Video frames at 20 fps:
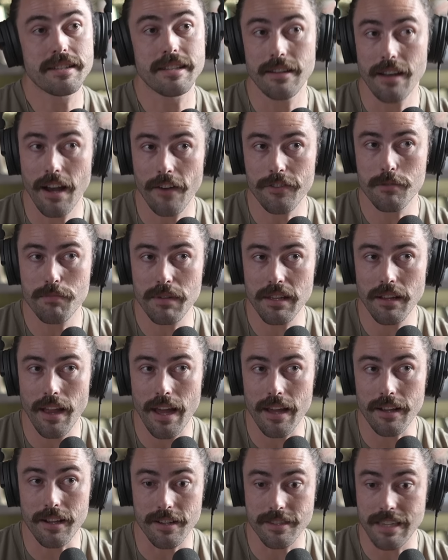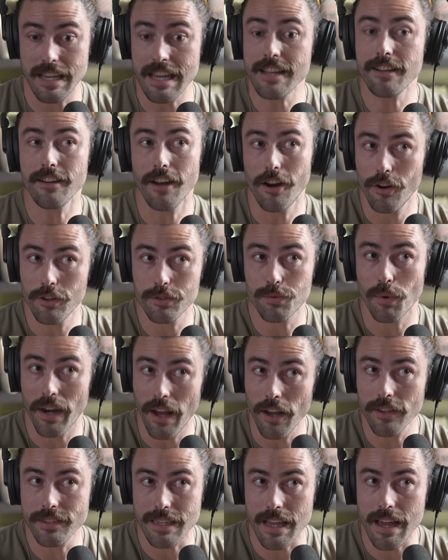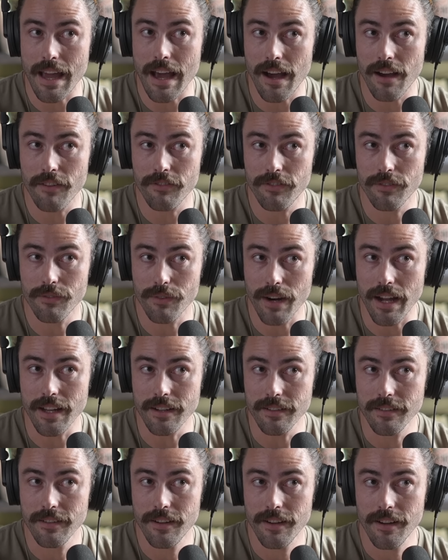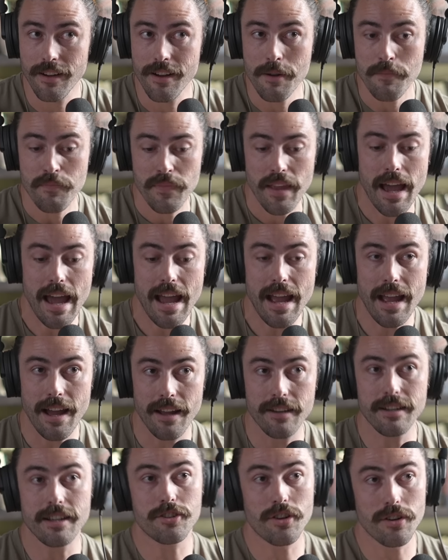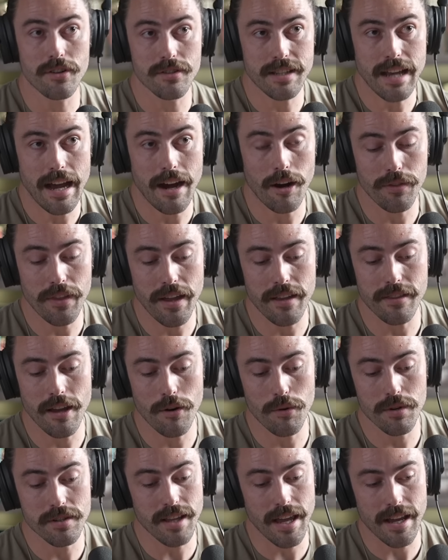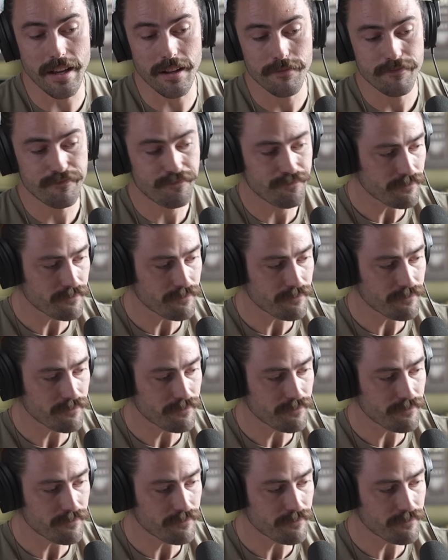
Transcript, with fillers: it's enough to be like, because he knows what else they have, right? And it turns out that there was like